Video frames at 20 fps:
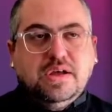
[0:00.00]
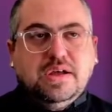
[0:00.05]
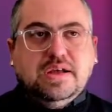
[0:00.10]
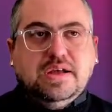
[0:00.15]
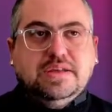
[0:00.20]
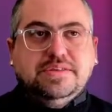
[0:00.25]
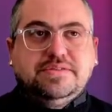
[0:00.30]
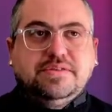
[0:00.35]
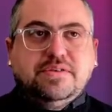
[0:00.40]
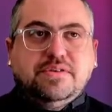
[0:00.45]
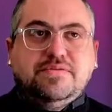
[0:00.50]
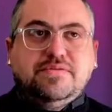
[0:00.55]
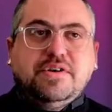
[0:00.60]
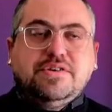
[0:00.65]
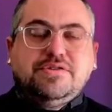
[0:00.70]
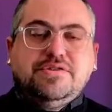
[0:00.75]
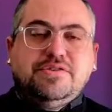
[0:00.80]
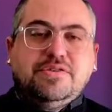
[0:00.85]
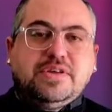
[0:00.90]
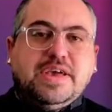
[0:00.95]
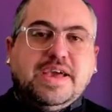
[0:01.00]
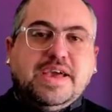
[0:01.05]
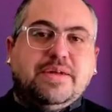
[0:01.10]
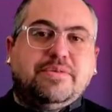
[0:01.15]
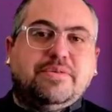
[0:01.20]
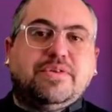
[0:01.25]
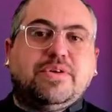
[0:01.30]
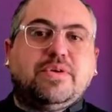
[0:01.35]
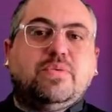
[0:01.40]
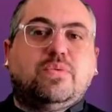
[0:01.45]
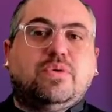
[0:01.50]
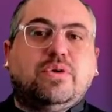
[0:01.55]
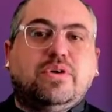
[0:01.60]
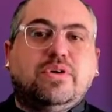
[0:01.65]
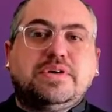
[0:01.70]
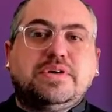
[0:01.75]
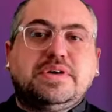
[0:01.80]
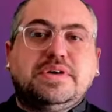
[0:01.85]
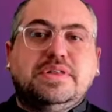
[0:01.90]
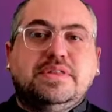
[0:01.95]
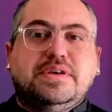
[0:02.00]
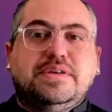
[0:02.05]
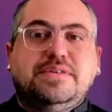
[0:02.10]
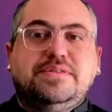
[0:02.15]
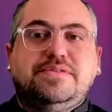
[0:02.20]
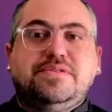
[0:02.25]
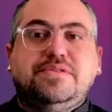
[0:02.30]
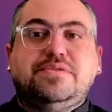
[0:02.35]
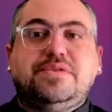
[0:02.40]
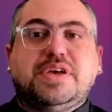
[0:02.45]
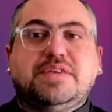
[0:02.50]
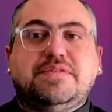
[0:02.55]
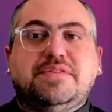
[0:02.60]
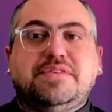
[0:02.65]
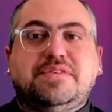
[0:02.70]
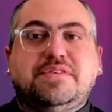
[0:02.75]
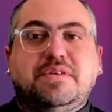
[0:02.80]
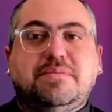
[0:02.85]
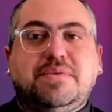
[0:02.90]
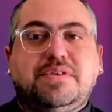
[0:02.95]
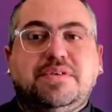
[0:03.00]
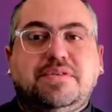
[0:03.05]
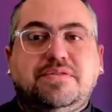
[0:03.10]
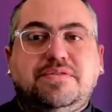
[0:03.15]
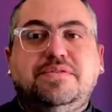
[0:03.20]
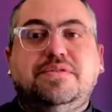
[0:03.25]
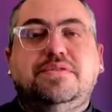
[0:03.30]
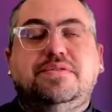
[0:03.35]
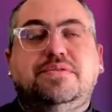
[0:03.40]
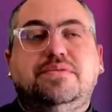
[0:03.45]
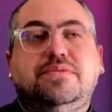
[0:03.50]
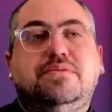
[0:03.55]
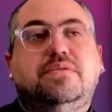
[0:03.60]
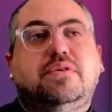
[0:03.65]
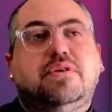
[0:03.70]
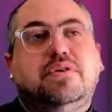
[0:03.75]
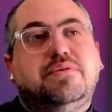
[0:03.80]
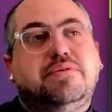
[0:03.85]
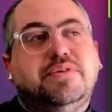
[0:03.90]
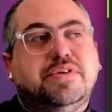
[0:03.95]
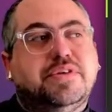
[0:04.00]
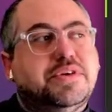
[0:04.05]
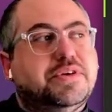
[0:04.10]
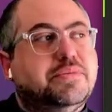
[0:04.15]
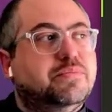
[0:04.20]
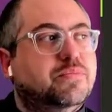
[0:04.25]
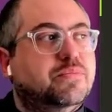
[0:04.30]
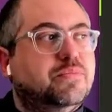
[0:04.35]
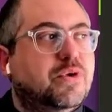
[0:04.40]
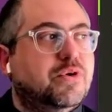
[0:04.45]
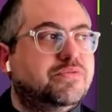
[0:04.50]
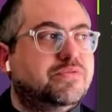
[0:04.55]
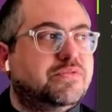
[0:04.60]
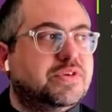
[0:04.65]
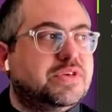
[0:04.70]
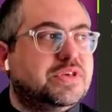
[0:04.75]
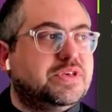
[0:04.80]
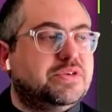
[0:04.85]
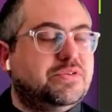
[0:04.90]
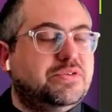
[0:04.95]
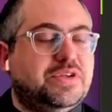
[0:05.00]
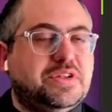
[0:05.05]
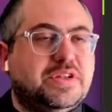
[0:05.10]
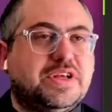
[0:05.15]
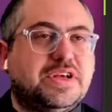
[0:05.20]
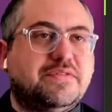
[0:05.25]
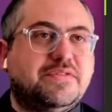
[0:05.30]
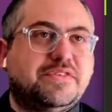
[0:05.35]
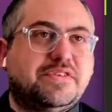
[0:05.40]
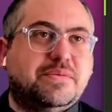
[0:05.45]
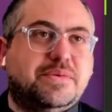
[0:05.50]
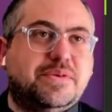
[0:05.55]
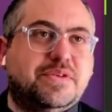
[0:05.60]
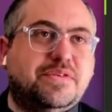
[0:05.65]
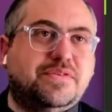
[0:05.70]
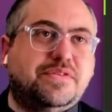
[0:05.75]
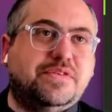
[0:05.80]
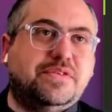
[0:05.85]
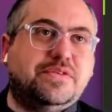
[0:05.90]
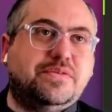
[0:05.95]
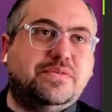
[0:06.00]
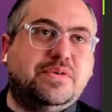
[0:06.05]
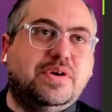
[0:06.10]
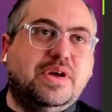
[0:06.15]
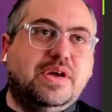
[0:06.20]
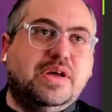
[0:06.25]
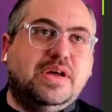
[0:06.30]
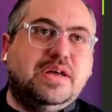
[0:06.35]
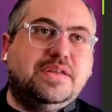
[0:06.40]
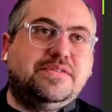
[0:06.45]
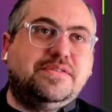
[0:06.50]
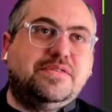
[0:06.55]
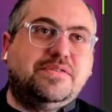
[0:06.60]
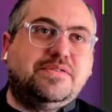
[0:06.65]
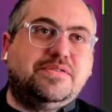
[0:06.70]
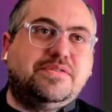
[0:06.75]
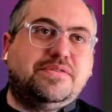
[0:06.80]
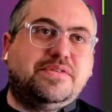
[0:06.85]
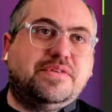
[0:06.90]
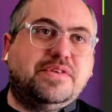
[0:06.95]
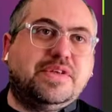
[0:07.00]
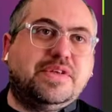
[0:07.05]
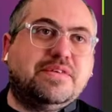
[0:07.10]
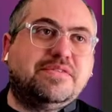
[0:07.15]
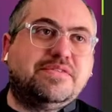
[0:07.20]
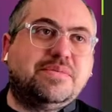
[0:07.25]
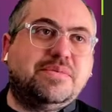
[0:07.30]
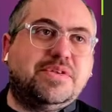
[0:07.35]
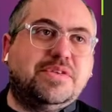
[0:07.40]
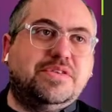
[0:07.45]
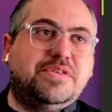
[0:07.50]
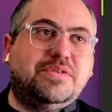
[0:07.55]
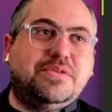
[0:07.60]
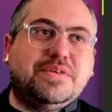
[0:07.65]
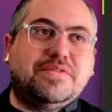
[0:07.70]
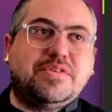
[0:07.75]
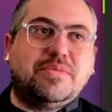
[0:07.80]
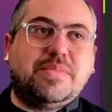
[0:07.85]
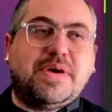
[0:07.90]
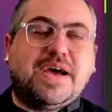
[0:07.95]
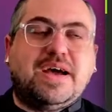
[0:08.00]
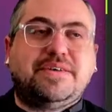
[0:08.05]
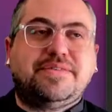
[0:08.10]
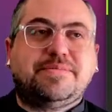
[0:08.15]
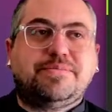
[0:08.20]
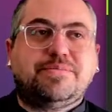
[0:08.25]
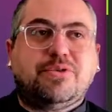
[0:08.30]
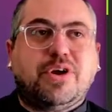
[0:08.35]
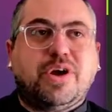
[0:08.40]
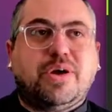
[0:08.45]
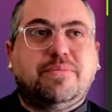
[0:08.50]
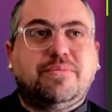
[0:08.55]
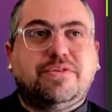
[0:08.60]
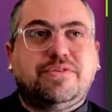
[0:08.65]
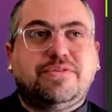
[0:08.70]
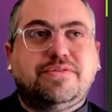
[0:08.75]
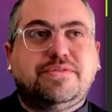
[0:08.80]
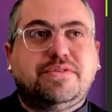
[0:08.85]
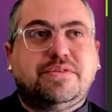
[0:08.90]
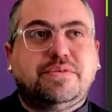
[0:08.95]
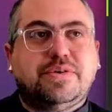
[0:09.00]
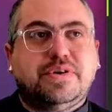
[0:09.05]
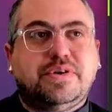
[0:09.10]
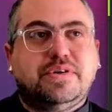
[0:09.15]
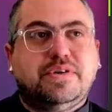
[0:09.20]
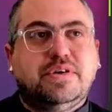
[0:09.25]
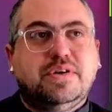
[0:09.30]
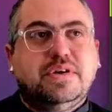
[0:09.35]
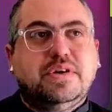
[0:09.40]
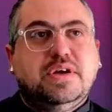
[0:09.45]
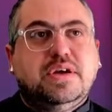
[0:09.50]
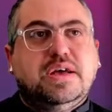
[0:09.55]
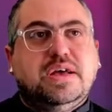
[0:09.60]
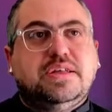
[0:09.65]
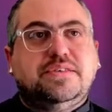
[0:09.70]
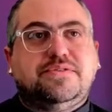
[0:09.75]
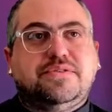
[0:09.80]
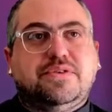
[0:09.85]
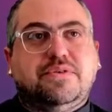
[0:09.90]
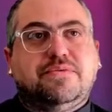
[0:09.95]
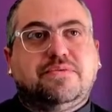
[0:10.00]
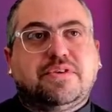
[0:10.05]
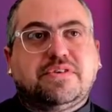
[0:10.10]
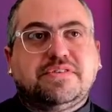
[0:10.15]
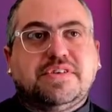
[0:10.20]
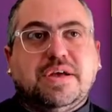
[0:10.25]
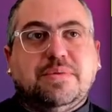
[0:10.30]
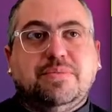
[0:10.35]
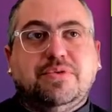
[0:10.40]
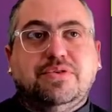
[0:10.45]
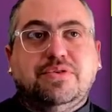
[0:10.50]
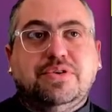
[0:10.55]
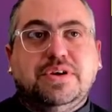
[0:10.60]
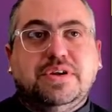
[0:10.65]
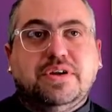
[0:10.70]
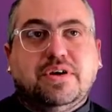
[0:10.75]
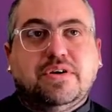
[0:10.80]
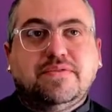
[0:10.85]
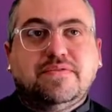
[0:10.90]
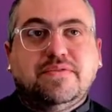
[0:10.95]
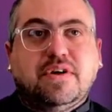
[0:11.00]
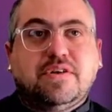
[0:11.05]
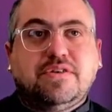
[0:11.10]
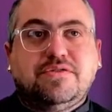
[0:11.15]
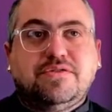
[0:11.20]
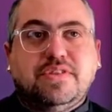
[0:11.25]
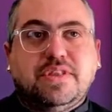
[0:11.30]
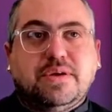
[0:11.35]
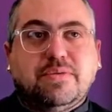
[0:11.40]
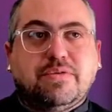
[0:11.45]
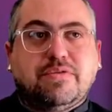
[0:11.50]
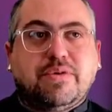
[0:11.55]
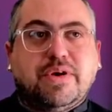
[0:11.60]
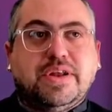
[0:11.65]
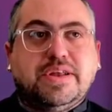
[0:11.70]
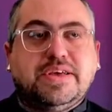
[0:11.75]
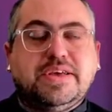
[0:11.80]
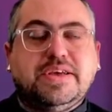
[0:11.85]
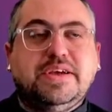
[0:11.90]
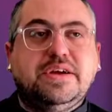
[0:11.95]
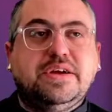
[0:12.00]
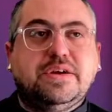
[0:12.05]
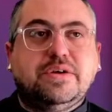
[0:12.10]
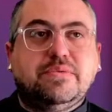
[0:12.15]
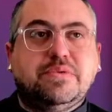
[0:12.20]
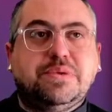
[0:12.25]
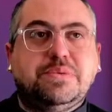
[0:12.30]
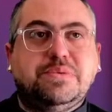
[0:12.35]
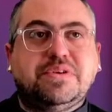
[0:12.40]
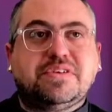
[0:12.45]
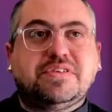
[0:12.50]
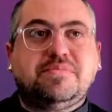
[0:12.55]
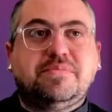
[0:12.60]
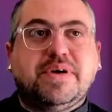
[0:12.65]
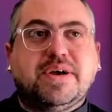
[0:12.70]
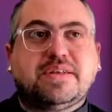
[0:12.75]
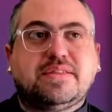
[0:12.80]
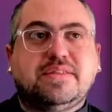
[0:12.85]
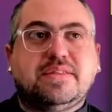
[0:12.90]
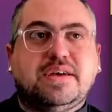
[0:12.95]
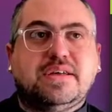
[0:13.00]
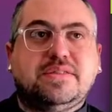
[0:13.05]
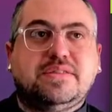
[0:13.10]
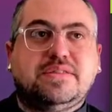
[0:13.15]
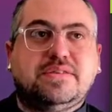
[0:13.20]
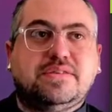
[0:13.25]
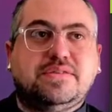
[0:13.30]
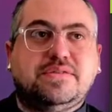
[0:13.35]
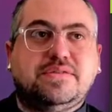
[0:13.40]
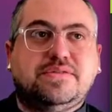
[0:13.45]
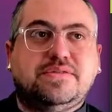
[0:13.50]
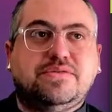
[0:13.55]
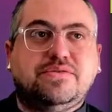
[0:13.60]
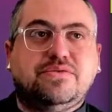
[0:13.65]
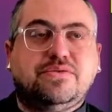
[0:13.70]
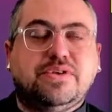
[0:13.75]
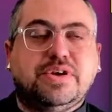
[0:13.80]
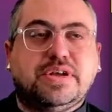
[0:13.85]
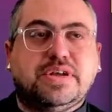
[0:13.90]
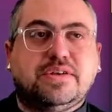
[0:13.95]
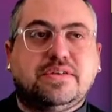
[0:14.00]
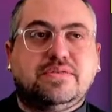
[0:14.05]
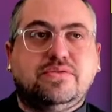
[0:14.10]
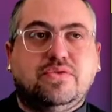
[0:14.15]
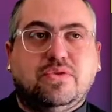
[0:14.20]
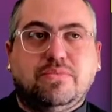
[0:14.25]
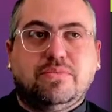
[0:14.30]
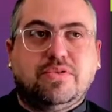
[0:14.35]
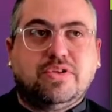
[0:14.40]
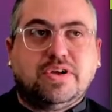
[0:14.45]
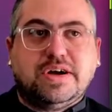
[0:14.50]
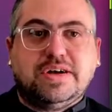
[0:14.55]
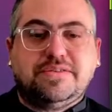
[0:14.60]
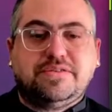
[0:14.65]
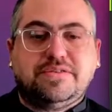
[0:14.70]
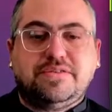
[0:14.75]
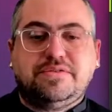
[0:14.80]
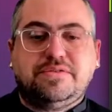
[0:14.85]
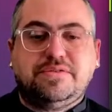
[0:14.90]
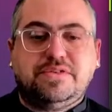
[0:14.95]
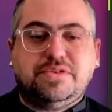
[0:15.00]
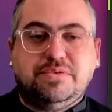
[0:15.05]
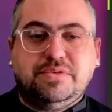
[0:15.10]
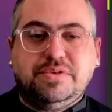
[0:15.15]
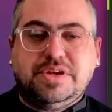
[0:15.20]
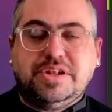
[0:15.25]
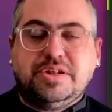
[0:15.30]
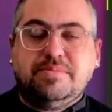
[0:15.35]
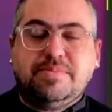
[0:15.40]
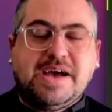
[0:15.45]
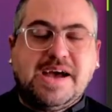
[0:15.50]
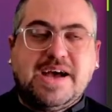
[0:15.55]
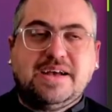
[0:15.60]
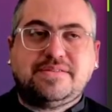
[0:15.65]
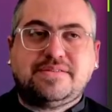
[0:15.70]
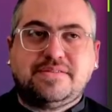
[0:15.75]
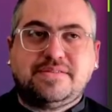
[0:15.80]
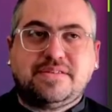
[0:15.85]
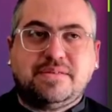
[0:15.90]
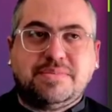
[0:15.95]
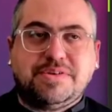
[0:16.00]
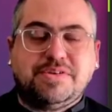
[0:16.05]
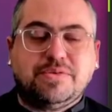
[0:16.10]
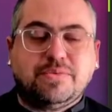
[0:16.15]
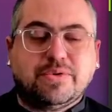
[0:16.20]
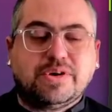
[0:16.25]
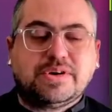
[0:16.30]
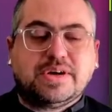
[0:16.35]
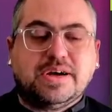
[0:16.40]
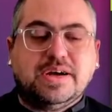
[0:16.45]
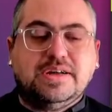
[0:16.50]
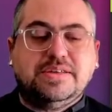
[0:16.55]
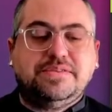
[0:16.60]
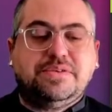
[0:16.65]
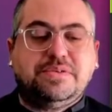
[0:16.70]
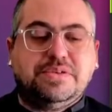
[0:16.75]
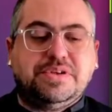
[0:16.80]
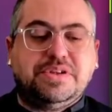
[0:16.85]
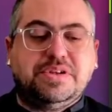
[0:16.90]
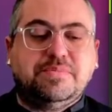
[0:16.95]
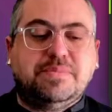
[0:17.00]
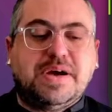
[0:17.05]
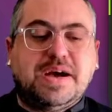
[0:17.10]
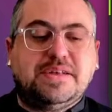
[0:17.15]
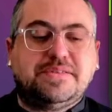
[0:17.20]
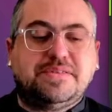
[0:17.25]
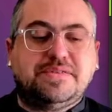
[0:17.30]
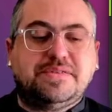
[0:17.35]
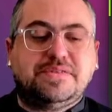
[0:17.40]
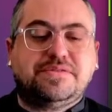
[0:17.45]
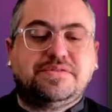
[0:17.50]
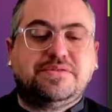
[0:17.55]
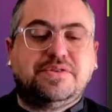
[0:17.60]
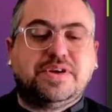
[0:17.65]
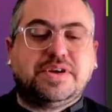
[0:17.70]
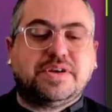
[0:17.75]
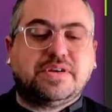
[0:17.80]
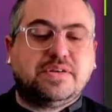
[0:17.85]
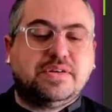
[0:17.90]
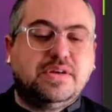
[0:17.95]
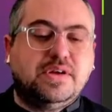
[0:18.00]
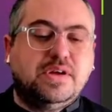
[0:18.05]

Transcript: And so a function can't really work unless you give it something to do, or really, mostly you need to give it something to do. And so to give it something to do, you have to pass parameters to it. And so, for example, in our function that we're writing here, we would expect that the string normalizer, you would need to pass it something to work on. You need to pass it the string.